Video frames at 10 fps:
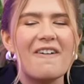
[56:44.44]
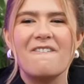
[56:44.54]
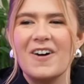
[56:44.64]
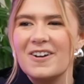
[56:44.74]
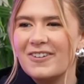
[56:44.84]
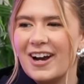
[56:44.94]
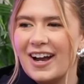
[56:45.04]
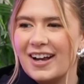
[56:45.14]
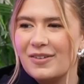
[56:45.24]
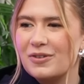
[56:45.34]
be a fun
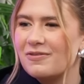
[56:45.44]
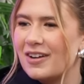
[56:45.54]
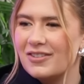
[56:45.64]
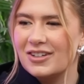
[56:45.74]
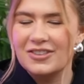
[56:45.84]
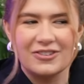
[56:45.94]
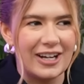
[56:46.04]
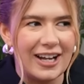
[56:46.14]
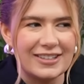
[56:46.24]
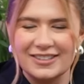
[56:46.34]
ride. We've never done 3
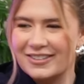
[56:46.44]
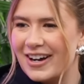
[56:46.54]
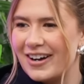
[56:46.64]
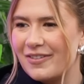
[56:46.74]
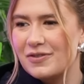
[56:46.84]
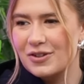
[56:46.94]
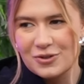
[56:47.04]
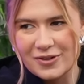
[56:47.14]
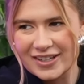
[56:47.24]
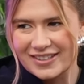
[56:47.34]
nights in a row. We've done
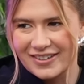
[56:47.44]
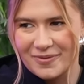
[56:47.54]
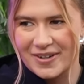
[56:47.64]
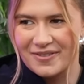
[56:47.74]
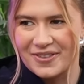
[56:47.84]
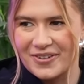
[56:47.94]
2 nights in a row, but never